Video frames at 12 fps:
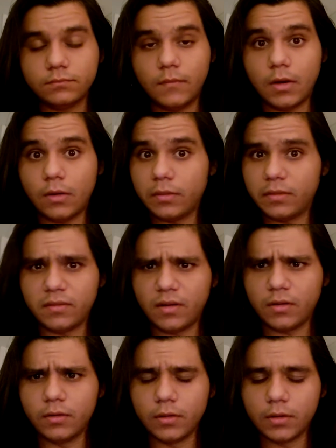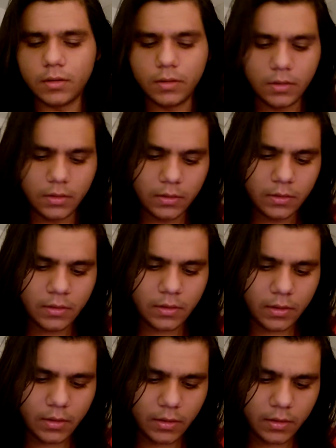you know, that's not good.
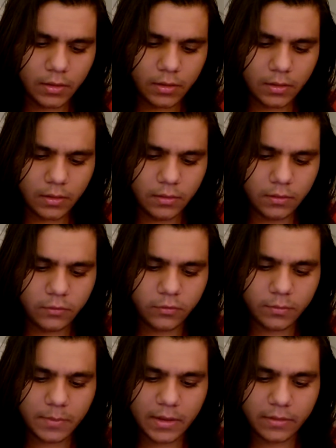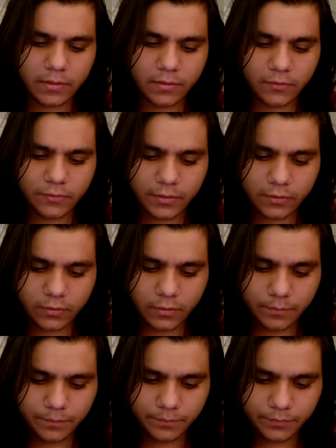Uh, you should make things
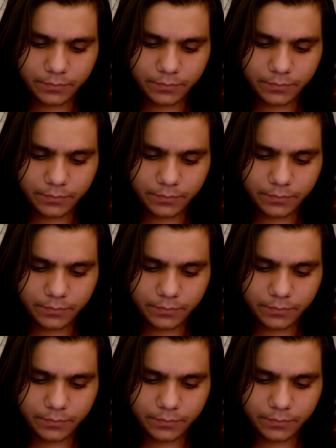official.